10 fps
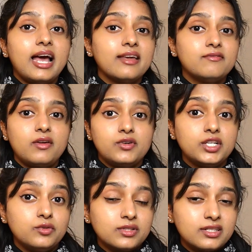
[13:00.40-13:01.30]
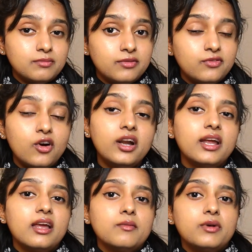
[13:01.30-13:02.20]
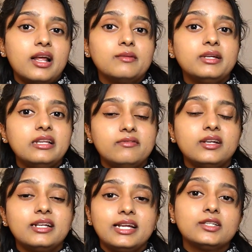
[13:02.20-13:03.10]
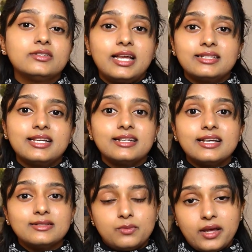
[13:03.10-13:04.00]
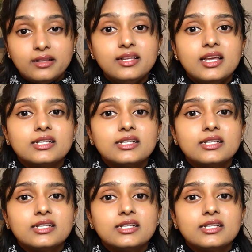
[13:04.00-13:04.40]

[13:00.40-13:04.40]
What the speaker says: I have never used it before. But I'll be leaving link to that site as well.